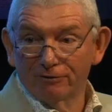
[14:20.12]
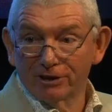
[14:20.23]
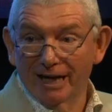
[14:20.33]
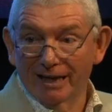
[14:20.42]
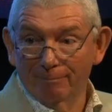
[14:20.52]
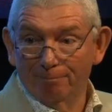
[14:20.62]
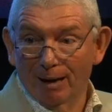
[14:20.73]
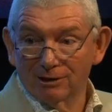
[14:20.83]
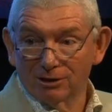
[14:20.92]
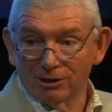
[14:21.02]
sailing
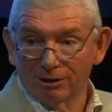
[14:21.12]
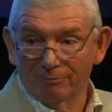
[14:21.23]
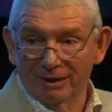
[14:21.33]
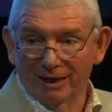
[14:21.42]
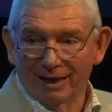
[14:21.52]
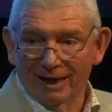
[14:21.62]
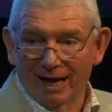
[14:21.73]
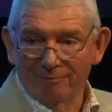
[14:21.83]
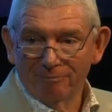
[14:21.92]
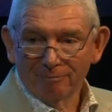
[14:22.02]
past or something like
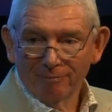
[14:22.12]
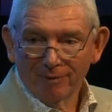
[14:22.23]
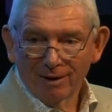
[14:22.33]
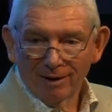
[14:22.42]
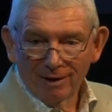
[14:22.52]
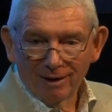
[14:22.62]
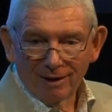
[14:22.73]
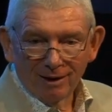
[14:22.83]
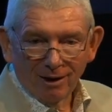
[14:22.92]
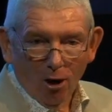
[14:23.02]
that.
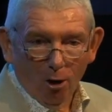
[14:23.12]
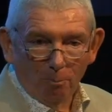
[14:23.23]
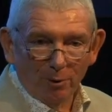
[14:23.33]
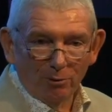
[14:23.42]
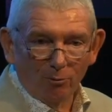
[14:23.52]
Open